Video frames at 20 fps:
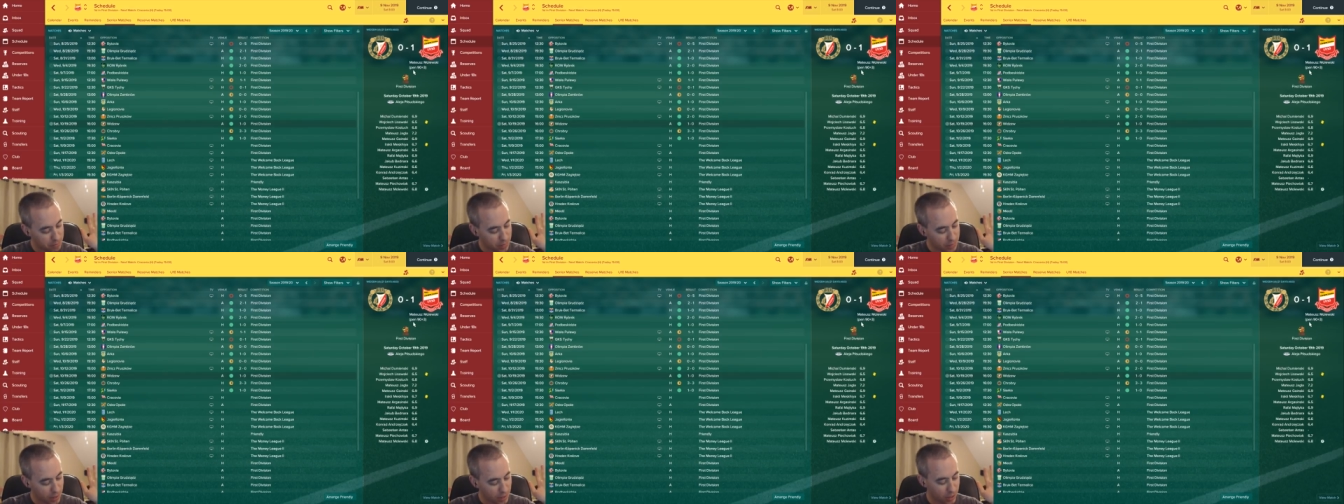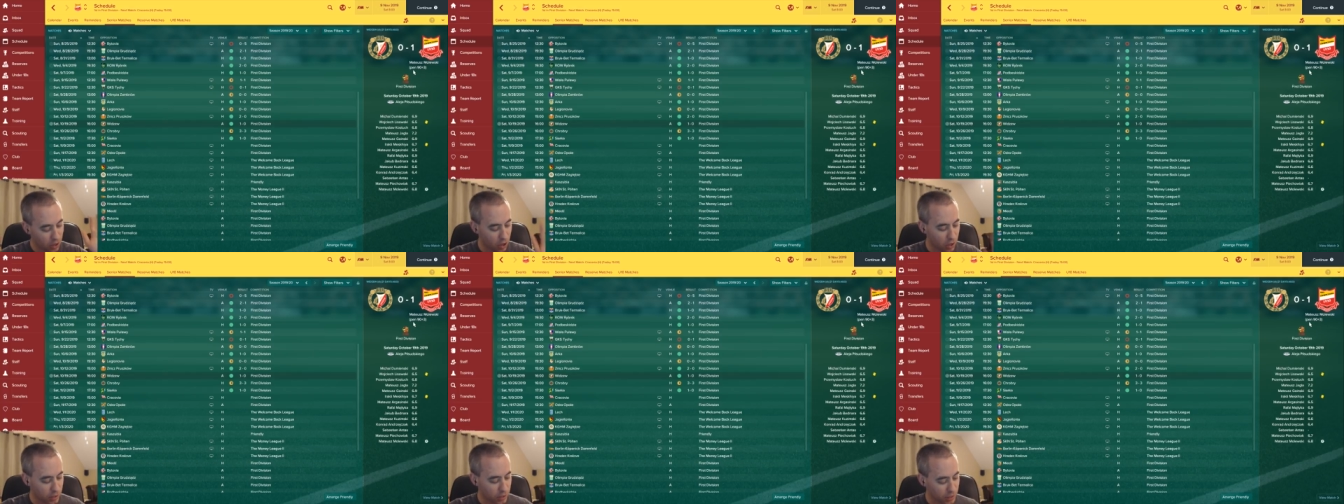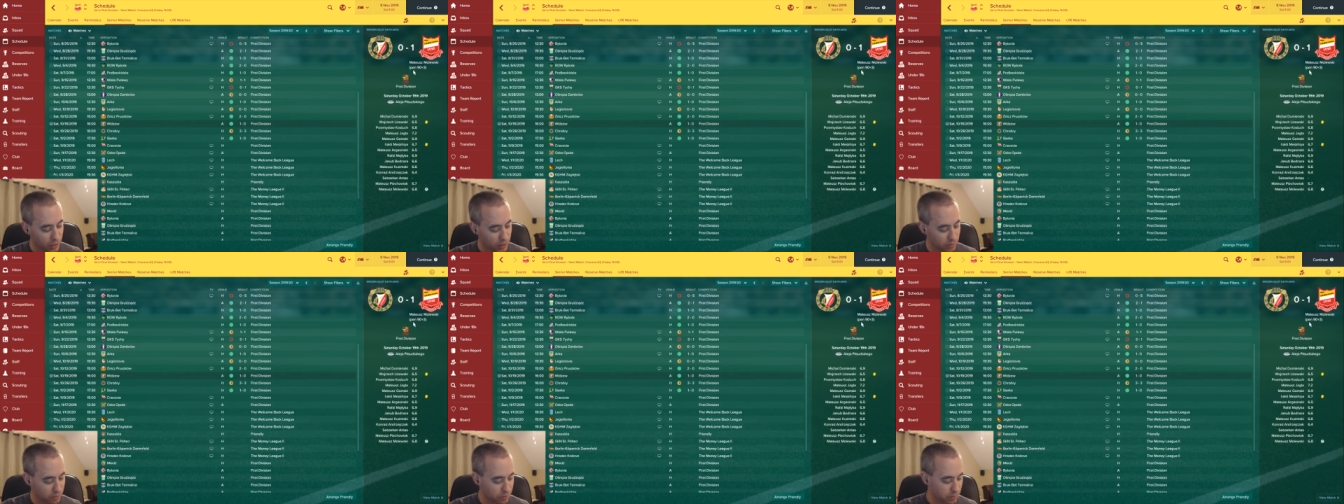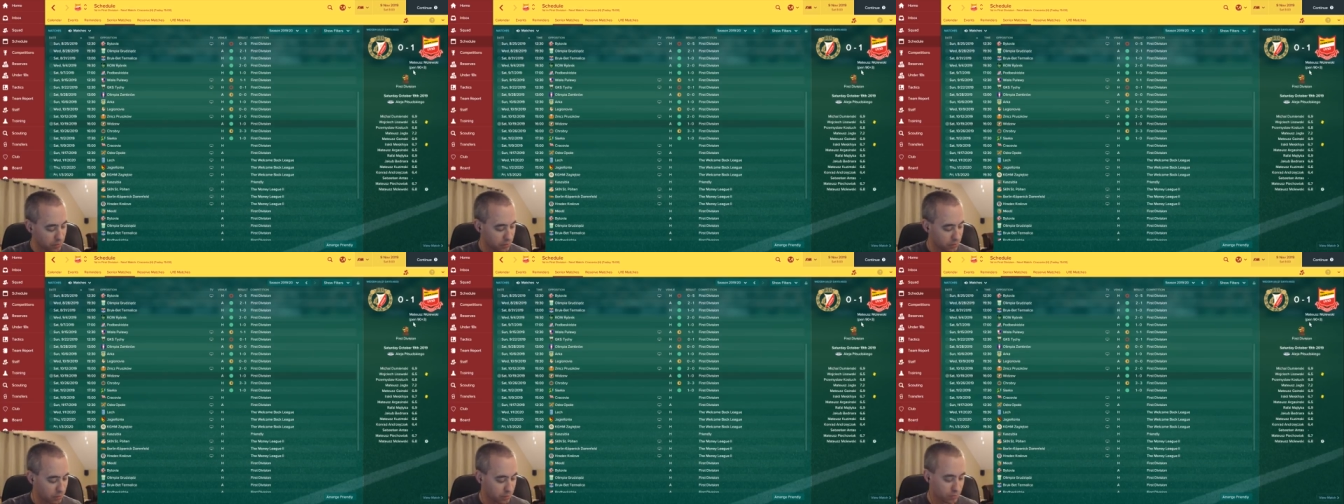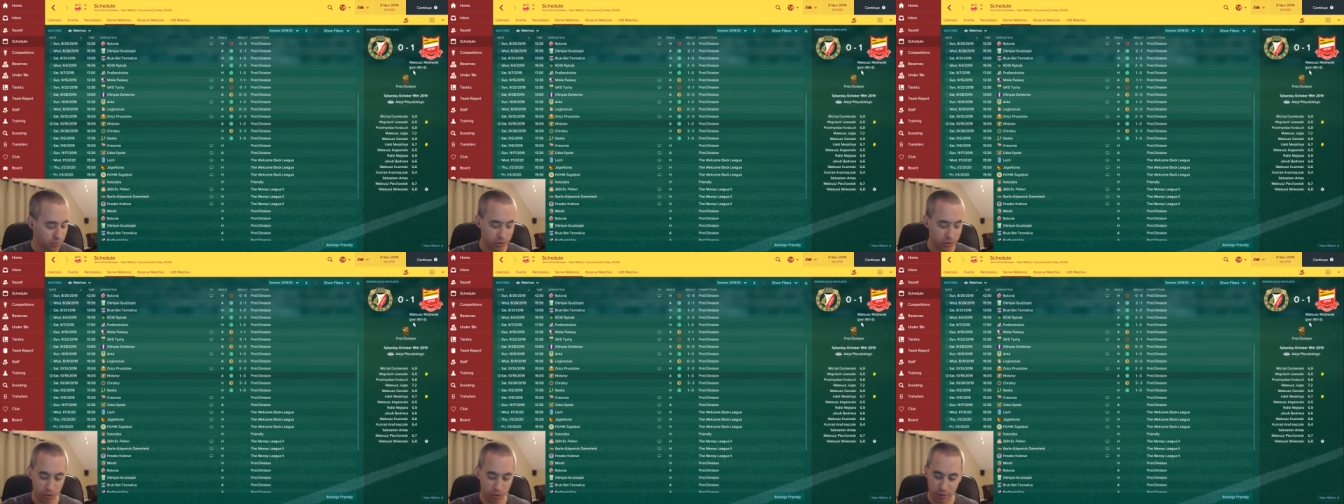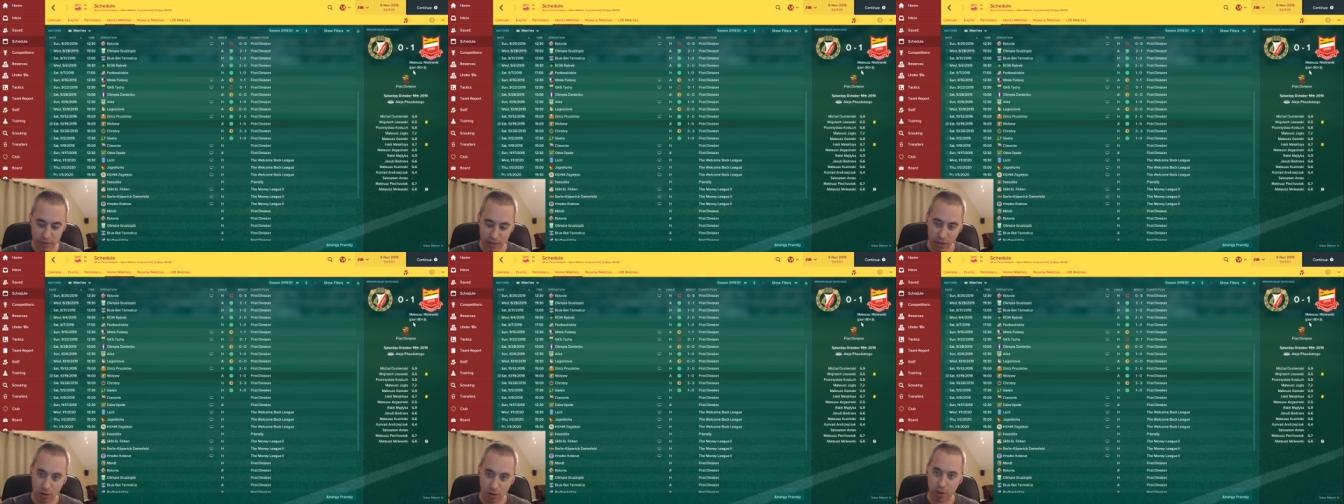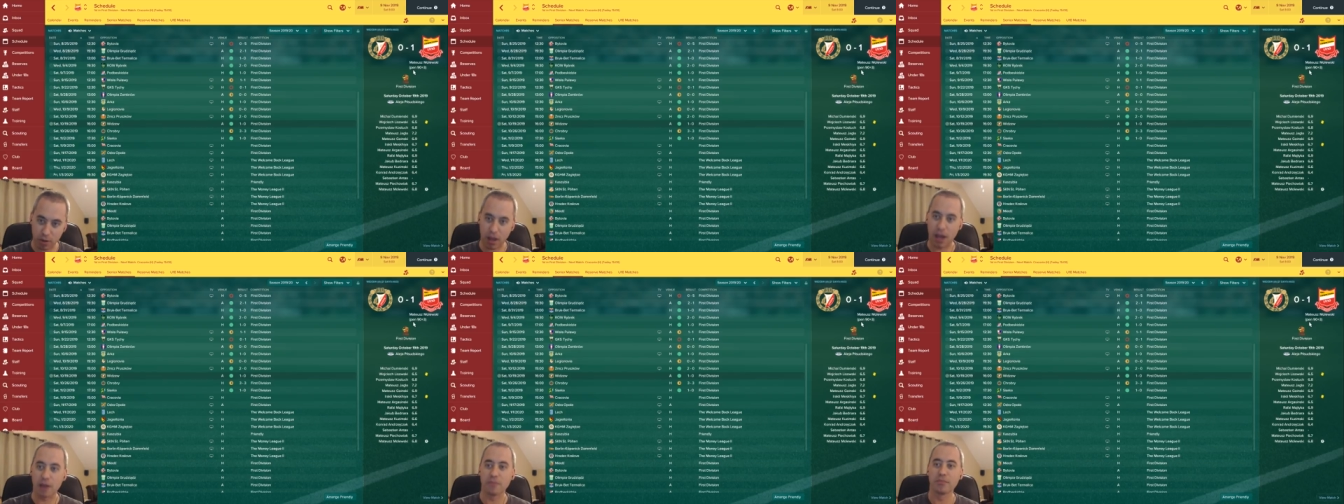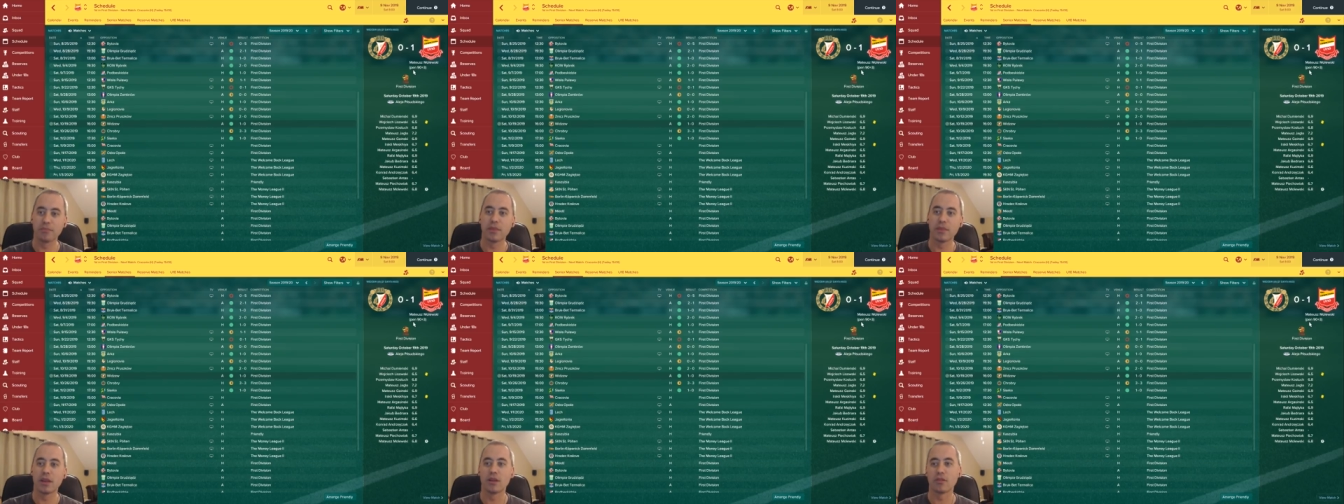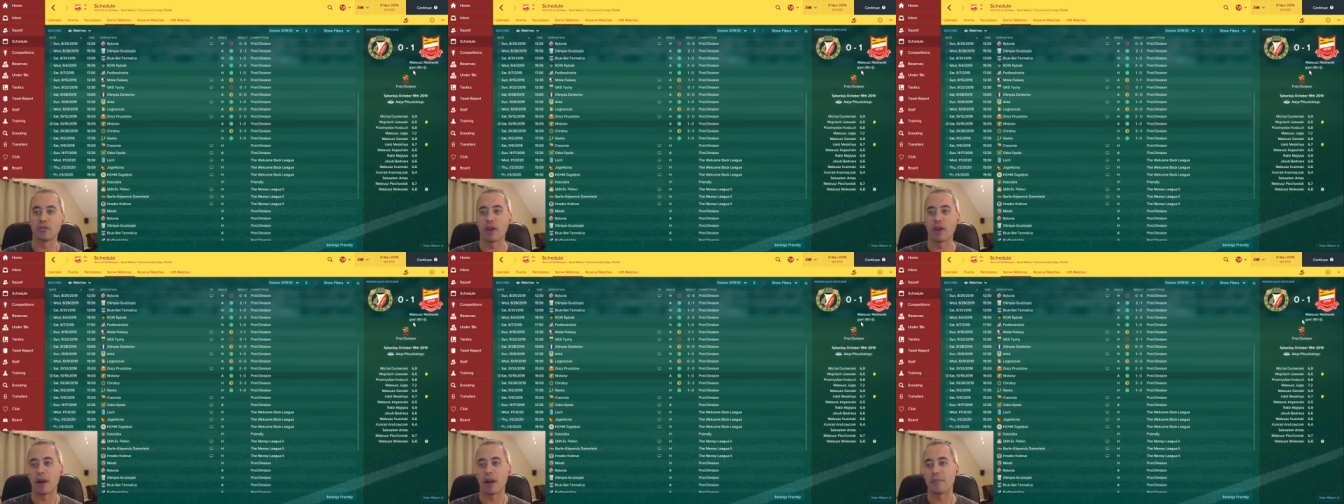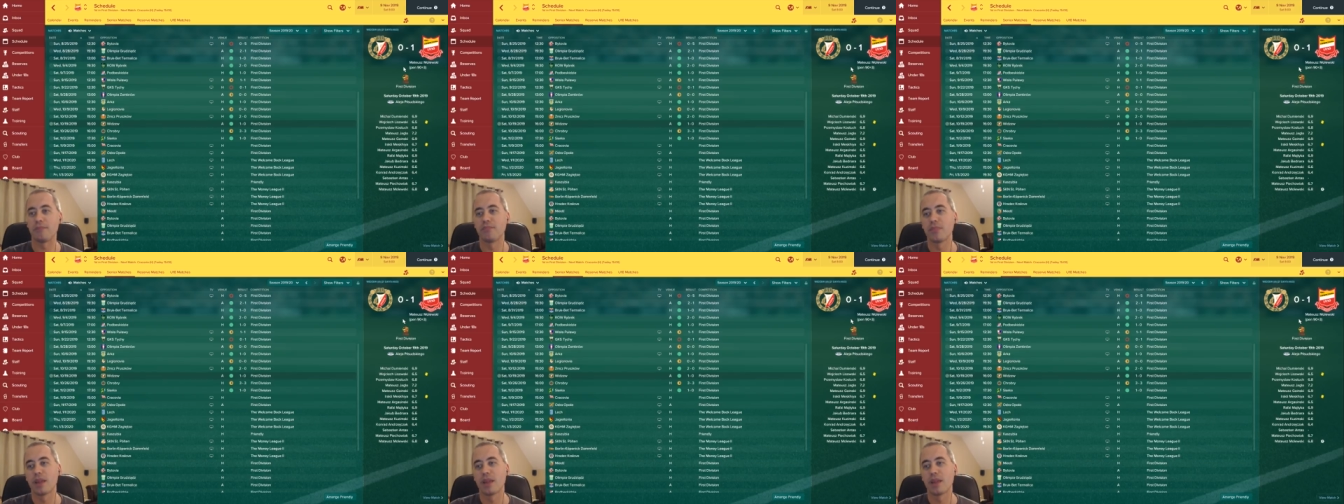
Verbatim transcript: They called it, so we said, okay, great.